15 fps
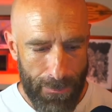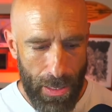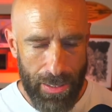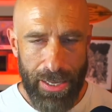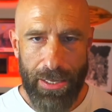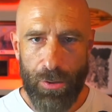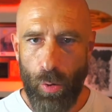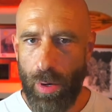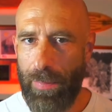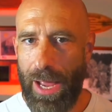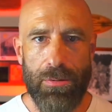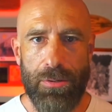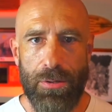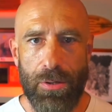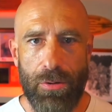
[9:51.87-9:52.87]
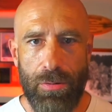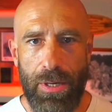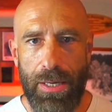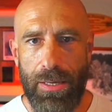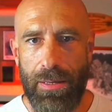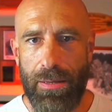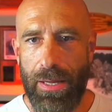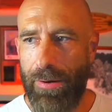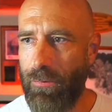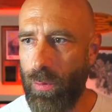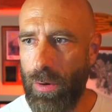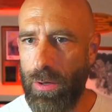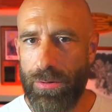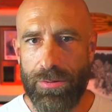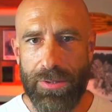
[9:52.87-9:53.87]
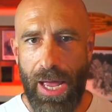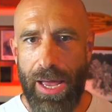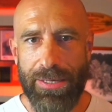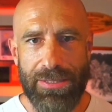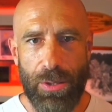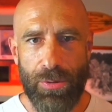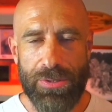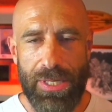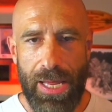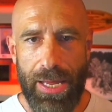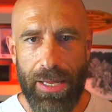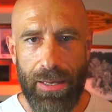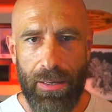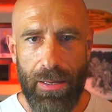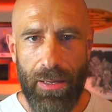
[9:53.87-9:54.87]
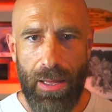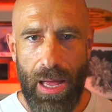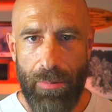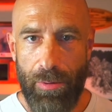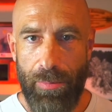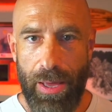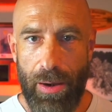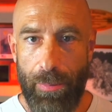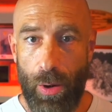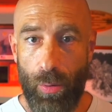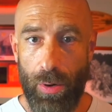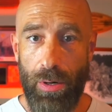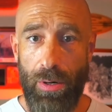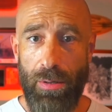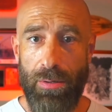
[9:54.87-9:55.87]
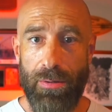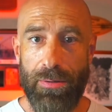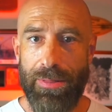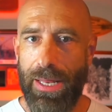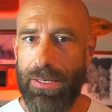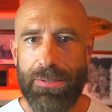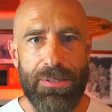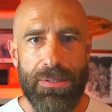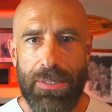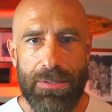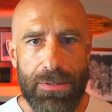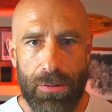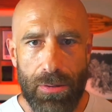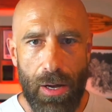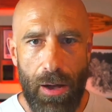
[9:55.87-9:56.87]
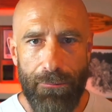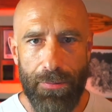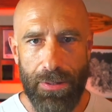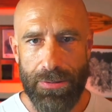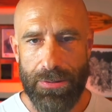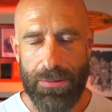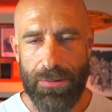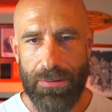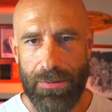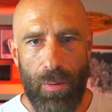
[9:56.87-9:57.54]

Again, going back to the creed, every one of those guys, they were saying it, I'm a man of my word. That doesn't instill confidence.